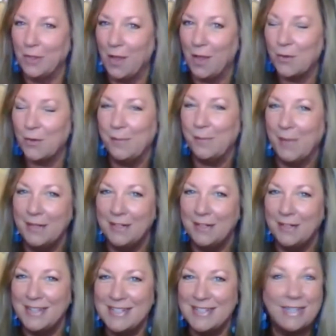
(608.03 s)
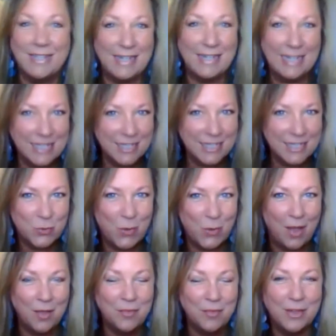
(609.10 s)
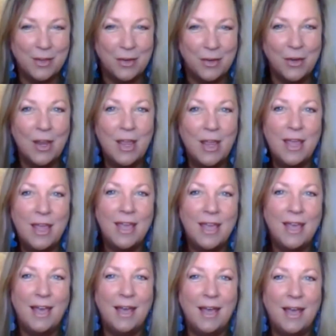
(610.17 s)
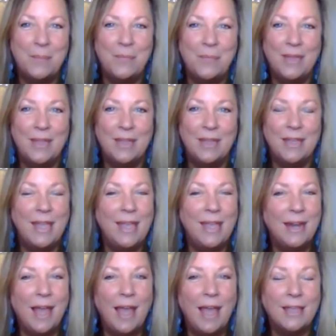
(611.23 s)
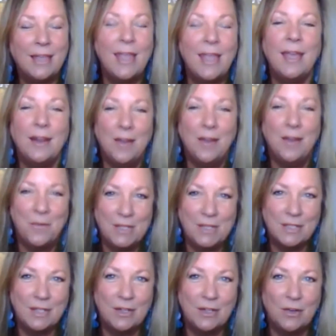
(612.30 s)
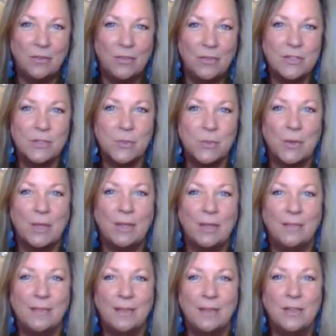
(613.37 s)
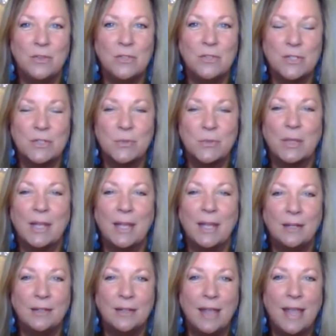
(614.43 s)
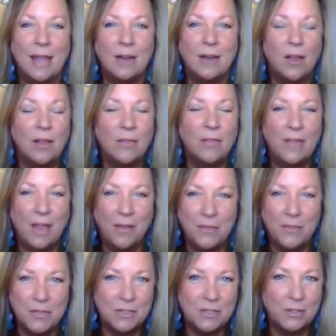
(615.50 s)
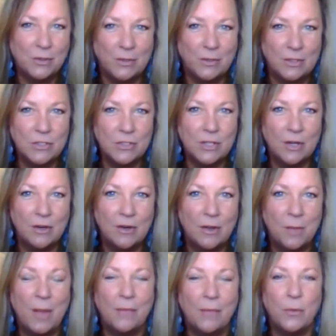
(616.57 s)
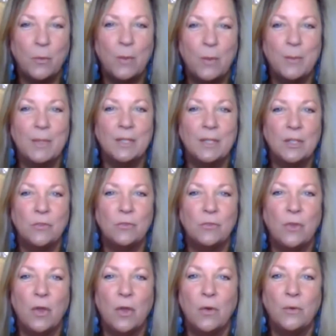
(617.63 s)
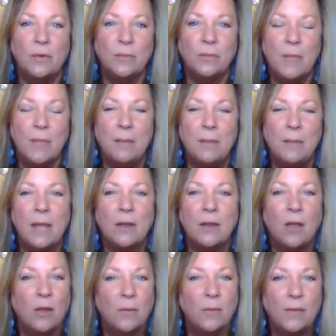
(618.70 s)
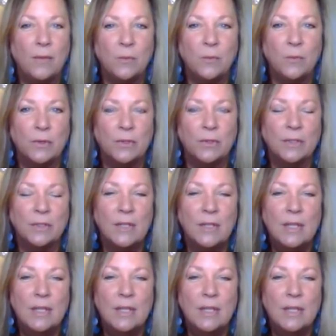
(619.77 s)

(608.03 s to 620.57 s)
and your clock reminded us that it is 12 here. And I cannot wait to hear the story that you just related and the others that you're going to share about the women that you've known and met all around the world.